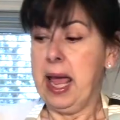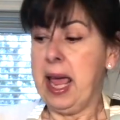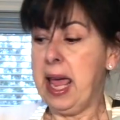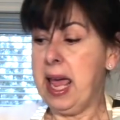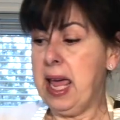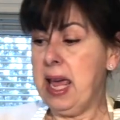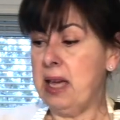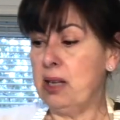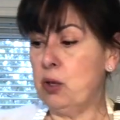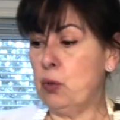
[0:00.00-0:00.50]

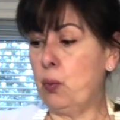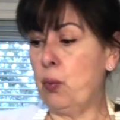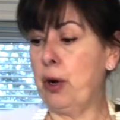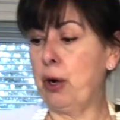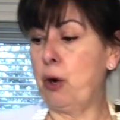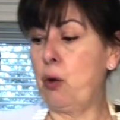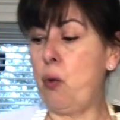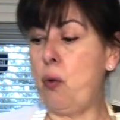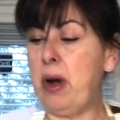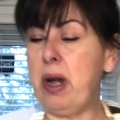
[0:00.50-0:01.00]
And
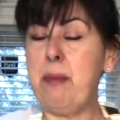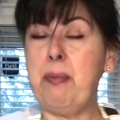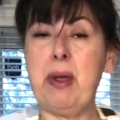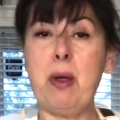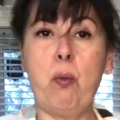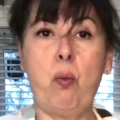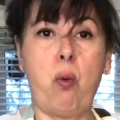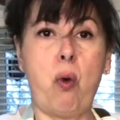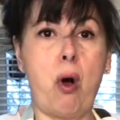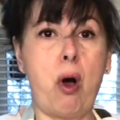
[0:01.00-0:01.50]
we're going to be
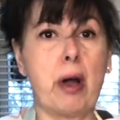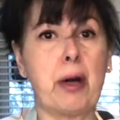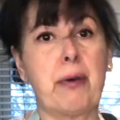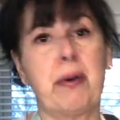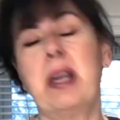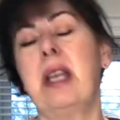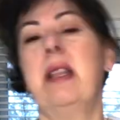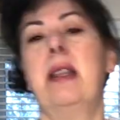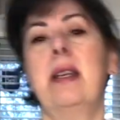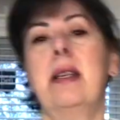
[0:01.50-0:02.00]

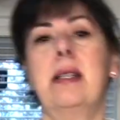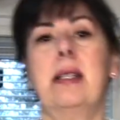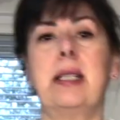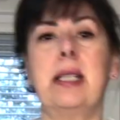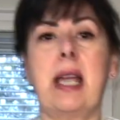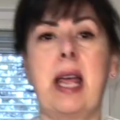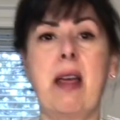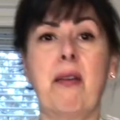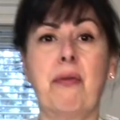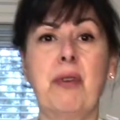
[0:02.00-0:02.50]
watering
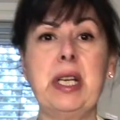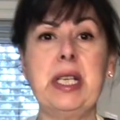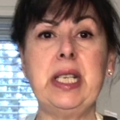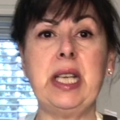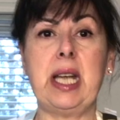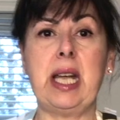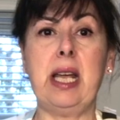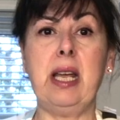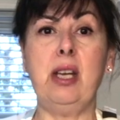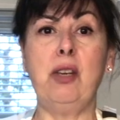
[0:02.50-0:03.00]
this every
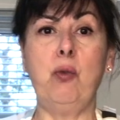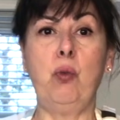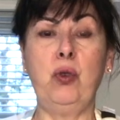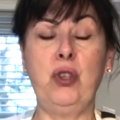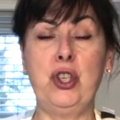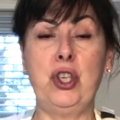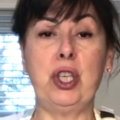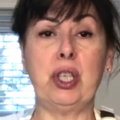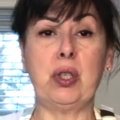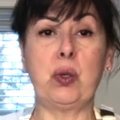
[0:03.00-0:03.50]
day
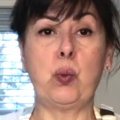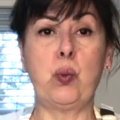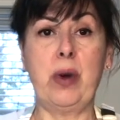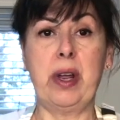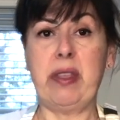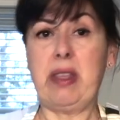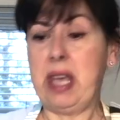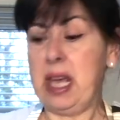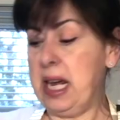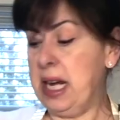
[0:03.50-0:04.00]
just
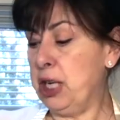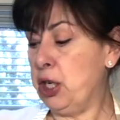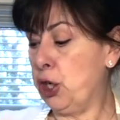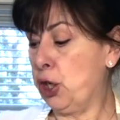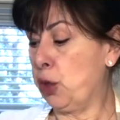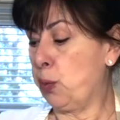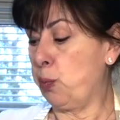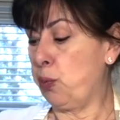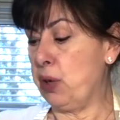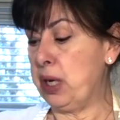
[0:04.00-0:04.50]
with a
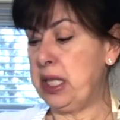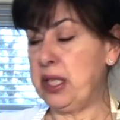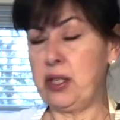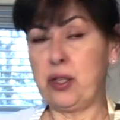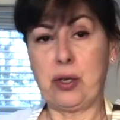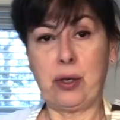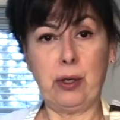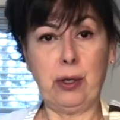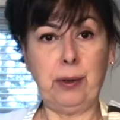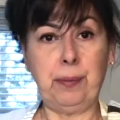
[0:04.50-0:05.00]

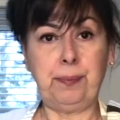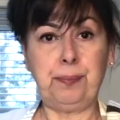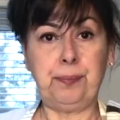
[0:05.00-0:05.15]
spritzer.